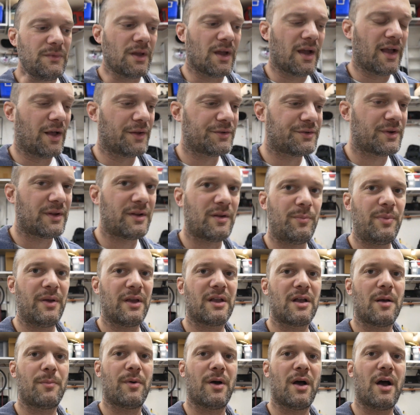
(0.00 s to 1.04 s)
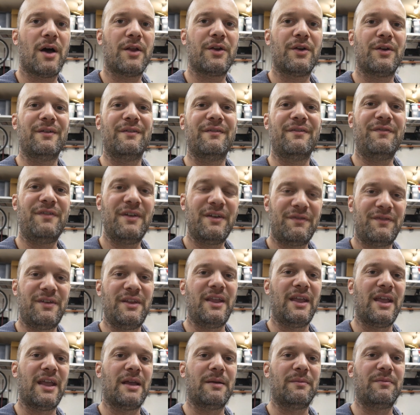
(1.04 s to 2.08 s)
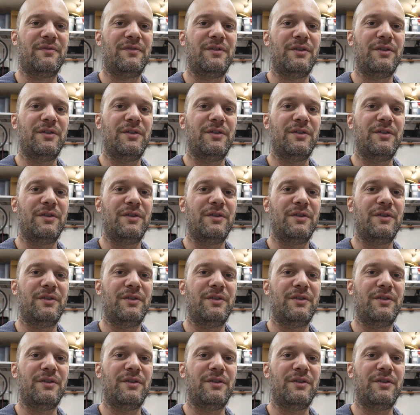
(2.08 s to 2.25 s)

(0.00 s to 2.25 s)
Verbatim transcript: I also had to pick up a 150 amp